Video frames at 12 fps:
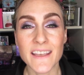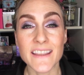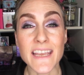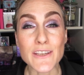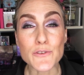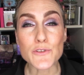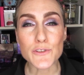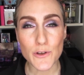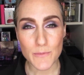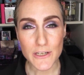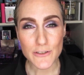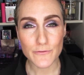Thank you so
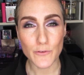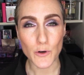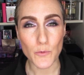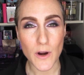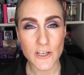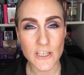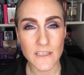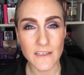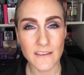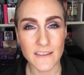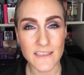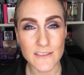much for
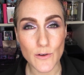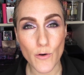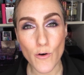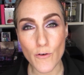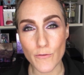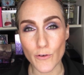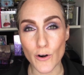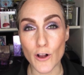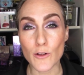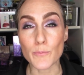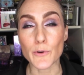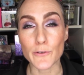watching this
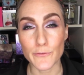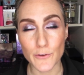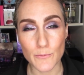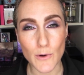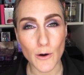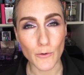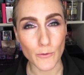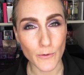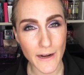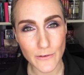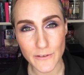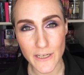overall perfume
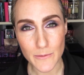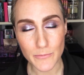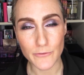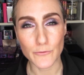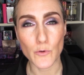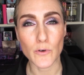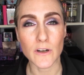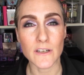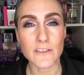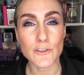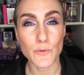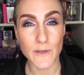roundup
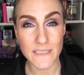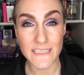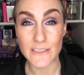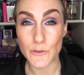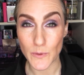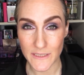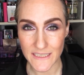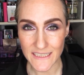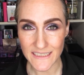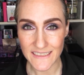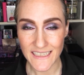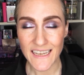for
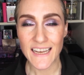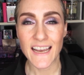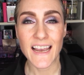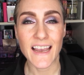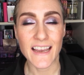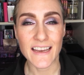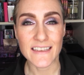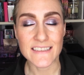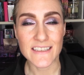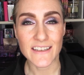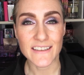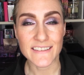2020.
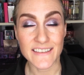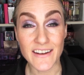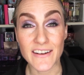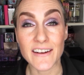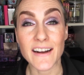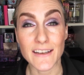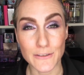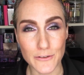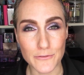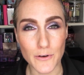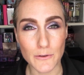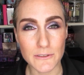And yeah, I
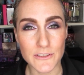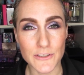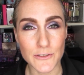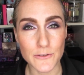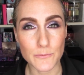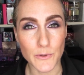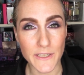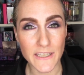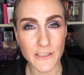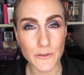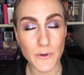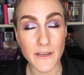look forward to
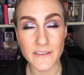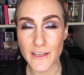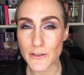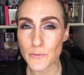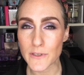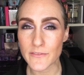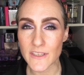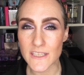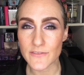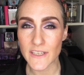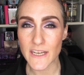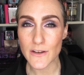bringing you another one of
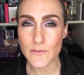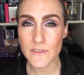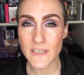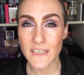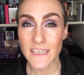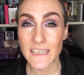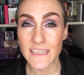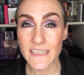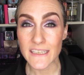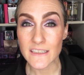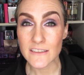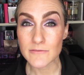these videos
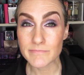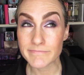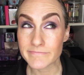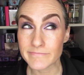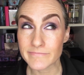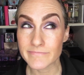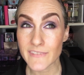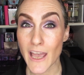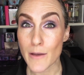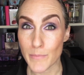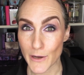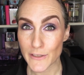in
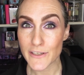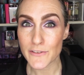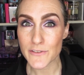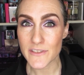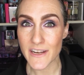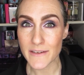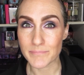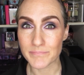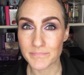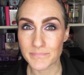about a year's time.